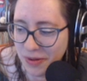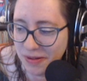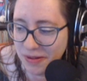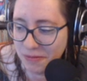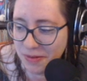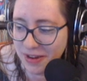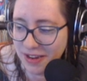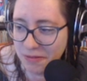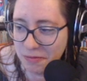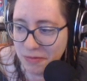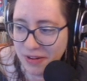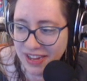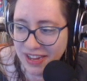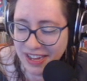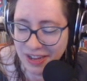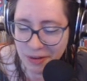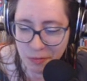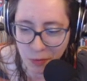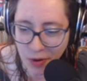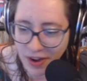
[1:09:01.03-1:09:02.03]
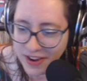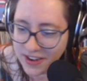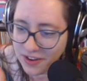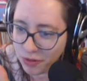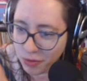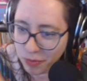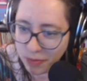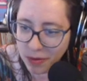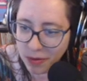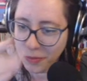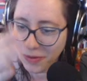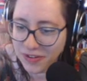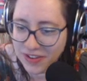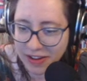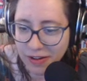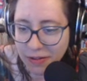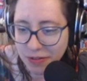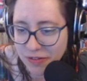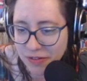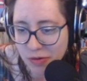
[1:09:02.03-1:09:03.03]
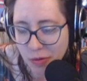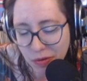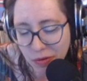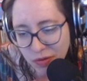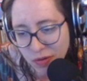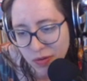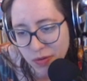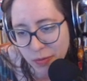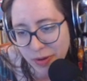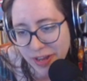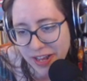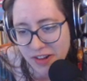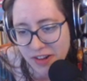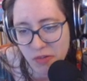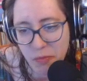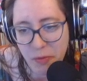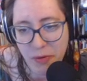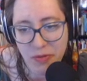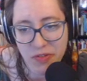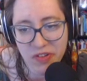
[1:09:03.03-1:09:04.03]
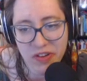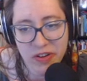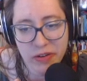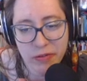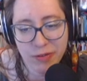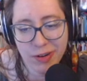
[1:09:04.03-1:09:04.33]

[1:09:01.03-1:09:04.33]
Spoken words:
we wind through. We take all these courses. We get exposed to different